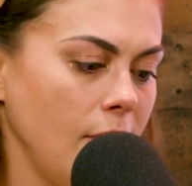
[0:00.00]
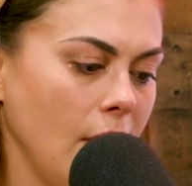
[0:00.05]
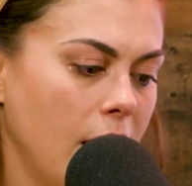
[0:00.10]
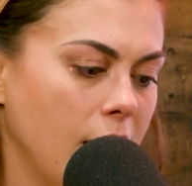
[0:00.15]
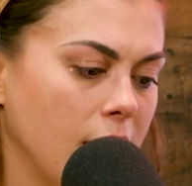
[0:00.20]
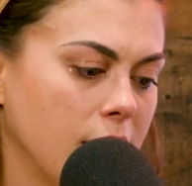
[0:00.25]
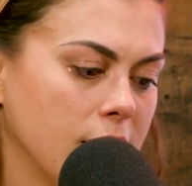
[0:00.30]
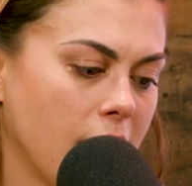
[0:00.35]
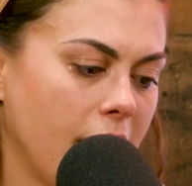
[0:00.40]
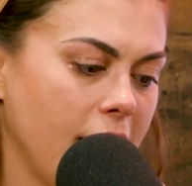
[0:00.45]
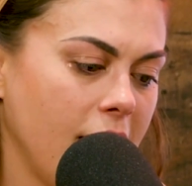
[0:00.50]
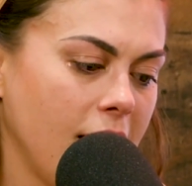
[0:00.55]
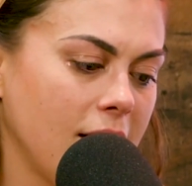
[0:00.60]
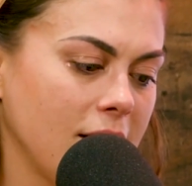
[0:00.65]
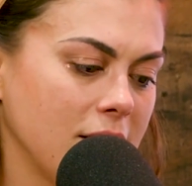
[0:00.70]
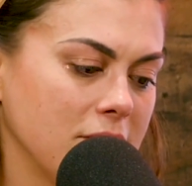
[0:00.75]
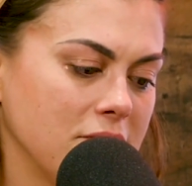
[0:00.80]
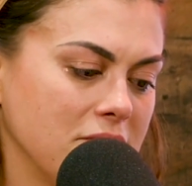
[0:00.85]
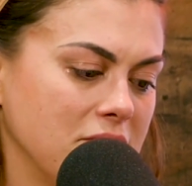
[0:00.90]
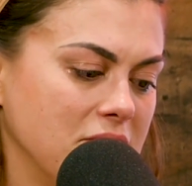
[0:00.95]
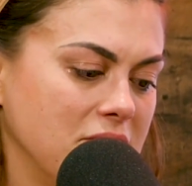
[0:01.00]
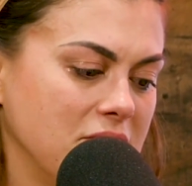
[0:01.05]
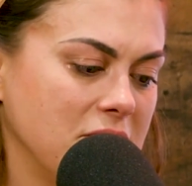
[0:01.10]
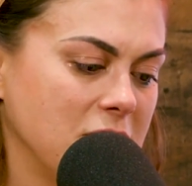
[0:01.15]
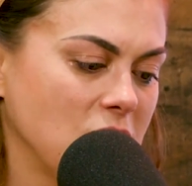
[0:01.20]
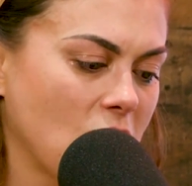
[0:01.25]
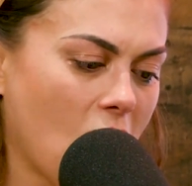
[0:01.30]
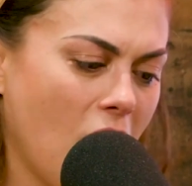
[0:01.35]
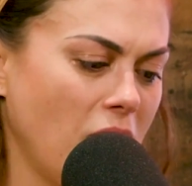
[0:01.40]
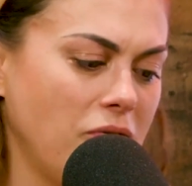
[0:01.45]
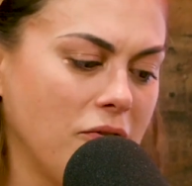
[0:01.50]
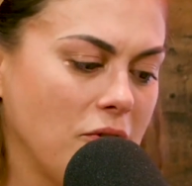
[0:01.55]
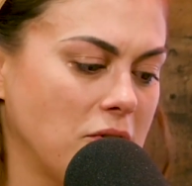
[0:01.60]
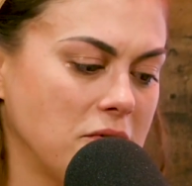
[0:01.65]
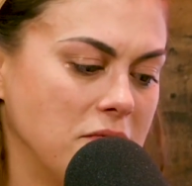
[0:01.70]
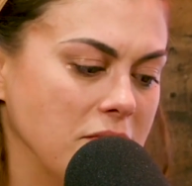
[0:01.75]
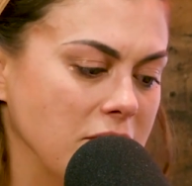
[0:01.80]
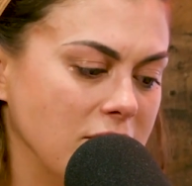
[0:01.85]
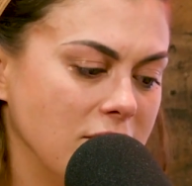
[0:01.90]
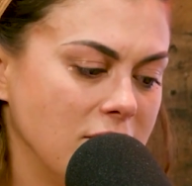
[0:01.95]
And like, it was
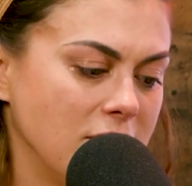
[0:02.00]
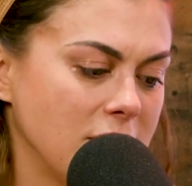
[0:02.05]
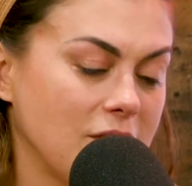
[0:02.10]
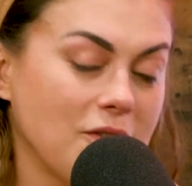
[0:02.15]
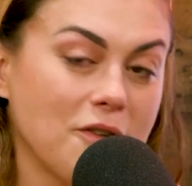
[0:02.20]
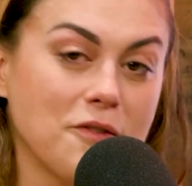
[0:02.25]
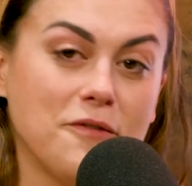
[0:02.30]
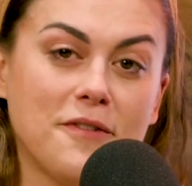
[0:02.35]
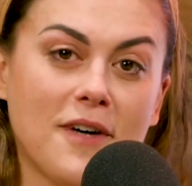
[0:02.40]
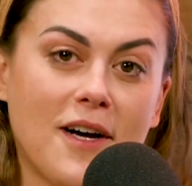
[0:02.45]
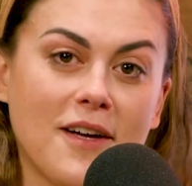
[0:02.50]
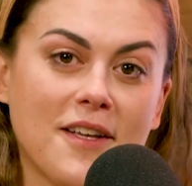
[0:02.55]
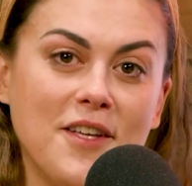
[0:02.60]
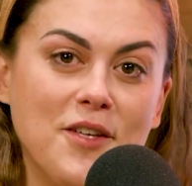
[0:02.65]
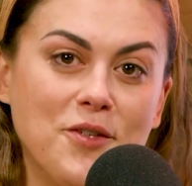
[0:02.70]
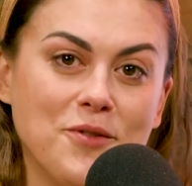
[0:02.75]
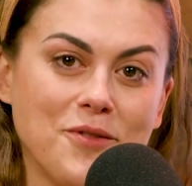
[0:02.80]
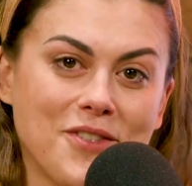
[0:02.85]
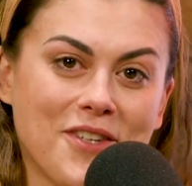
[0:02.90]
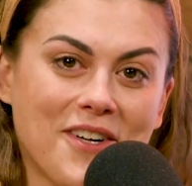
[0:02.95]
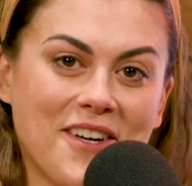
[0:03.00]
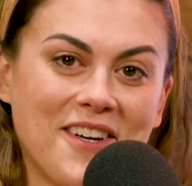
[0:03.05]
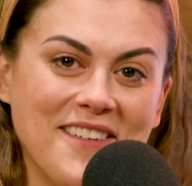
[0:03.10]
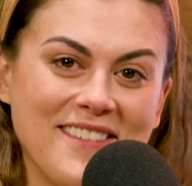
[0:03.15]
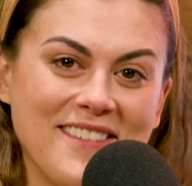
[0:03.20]
awful. So fuck you, sir.